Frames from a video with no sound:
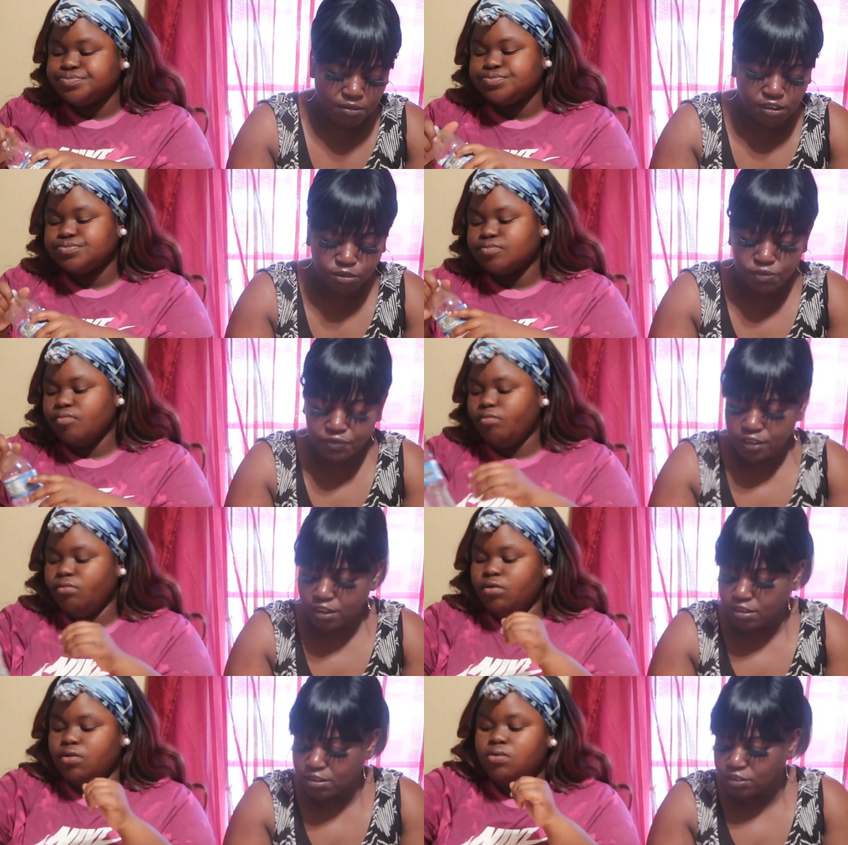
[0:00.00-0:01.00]
Speaker 1: When the,
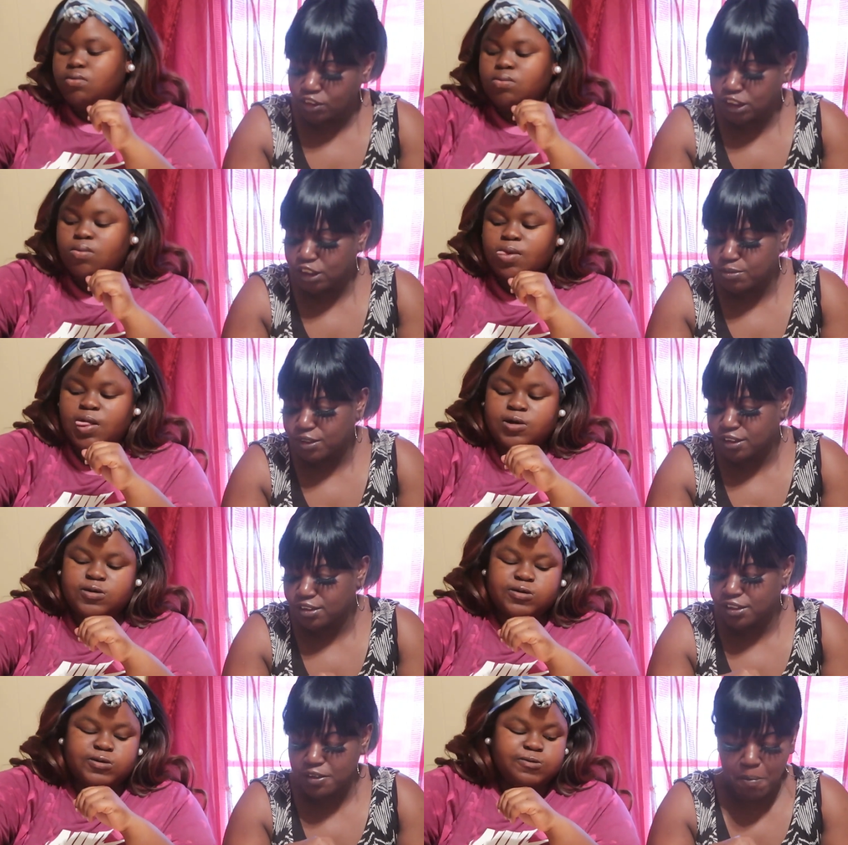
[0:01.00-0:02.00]
the um she
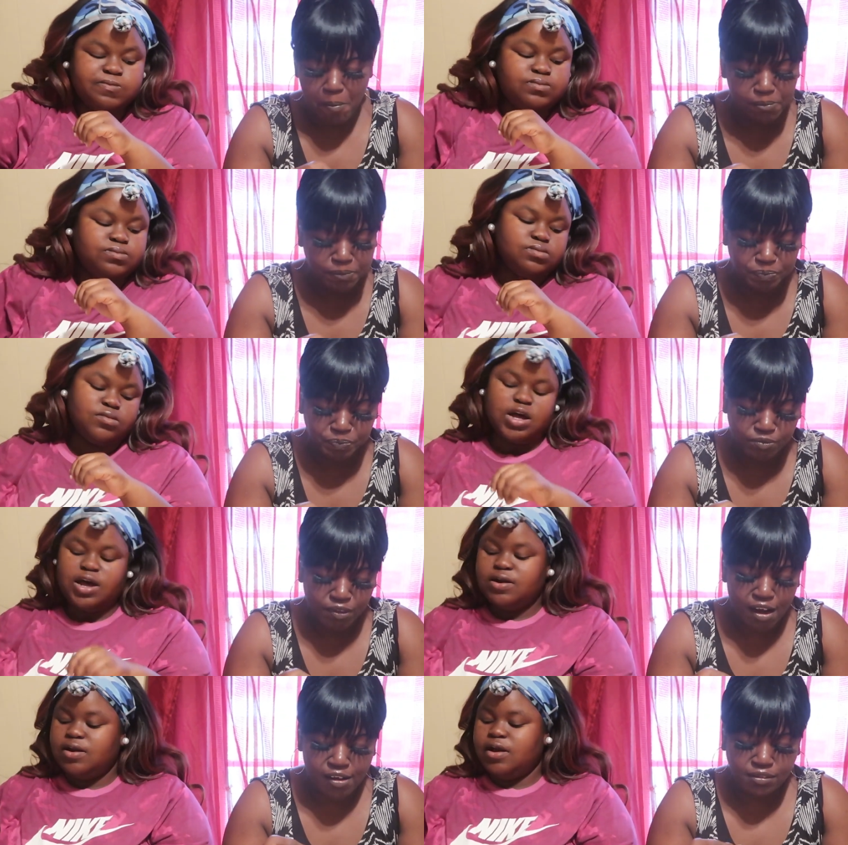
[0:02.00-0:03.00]
wonton.
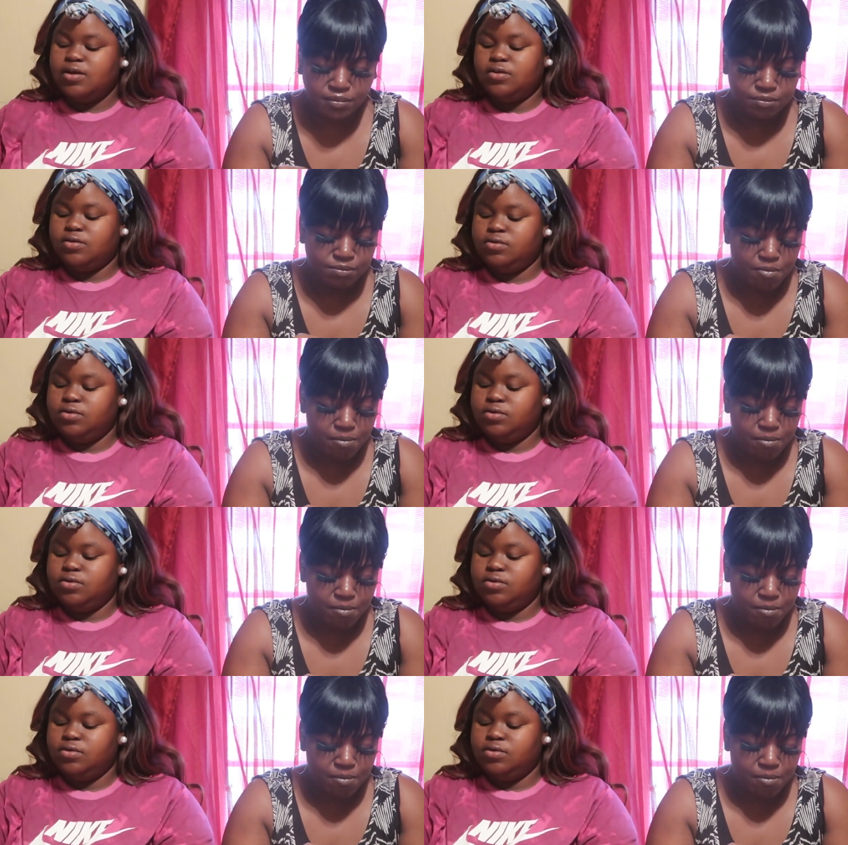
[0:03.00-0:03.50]
Speaker 2: I didn't like it.